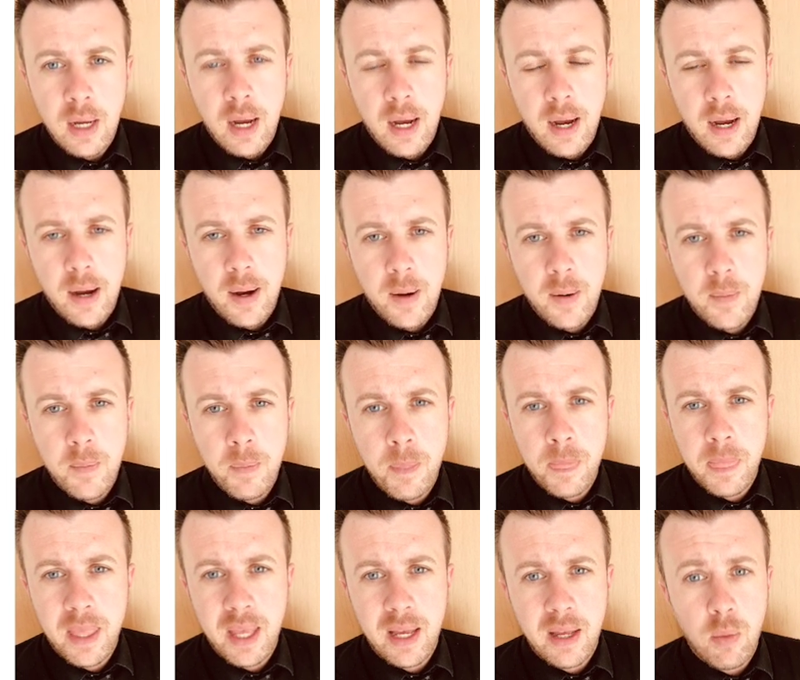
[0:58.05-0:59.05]

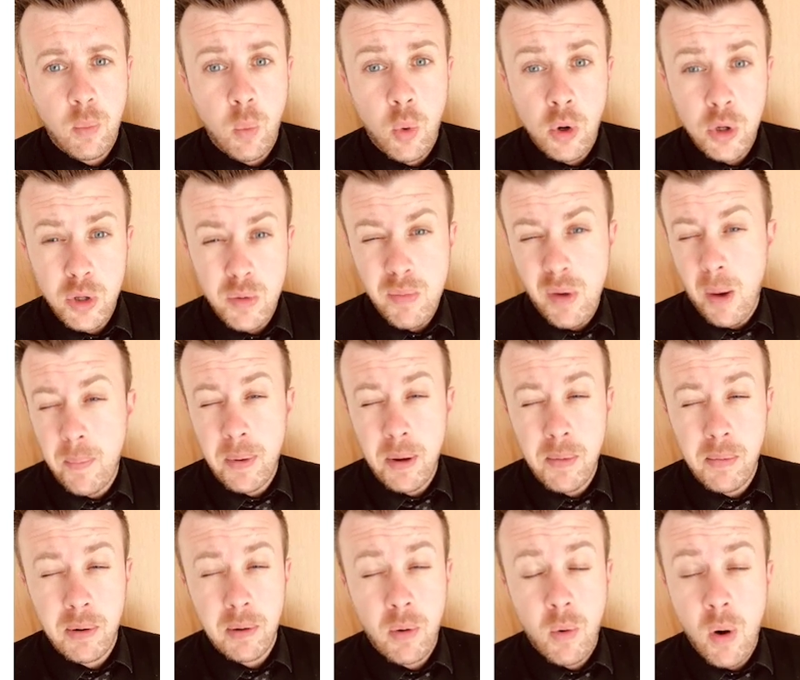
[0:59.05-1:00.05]
what you might be
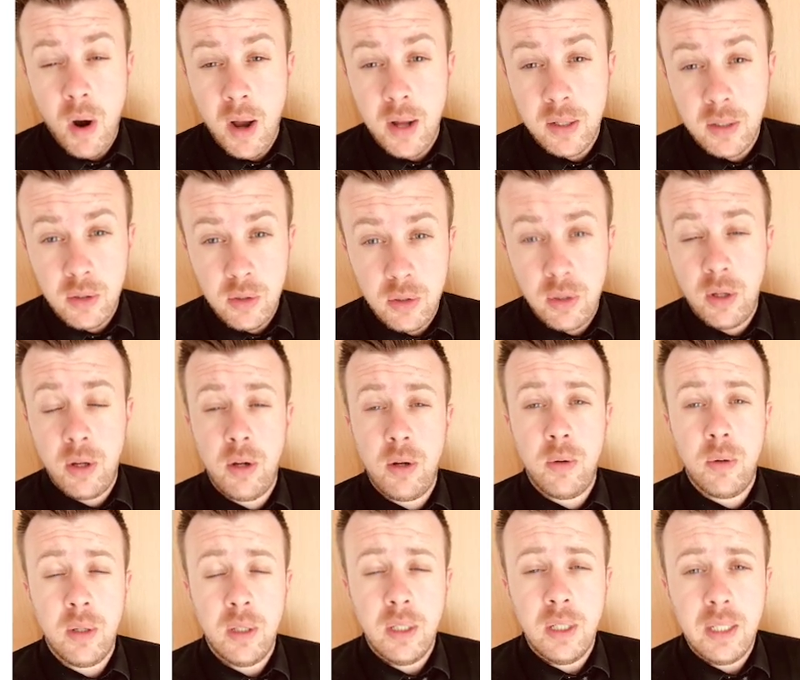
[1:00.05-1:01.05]
required to
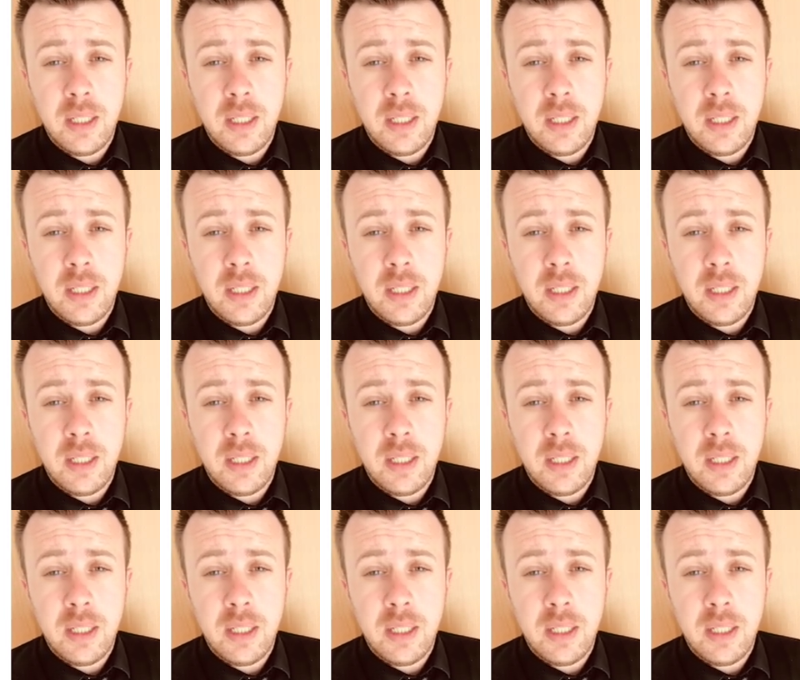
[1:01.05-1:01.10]
do.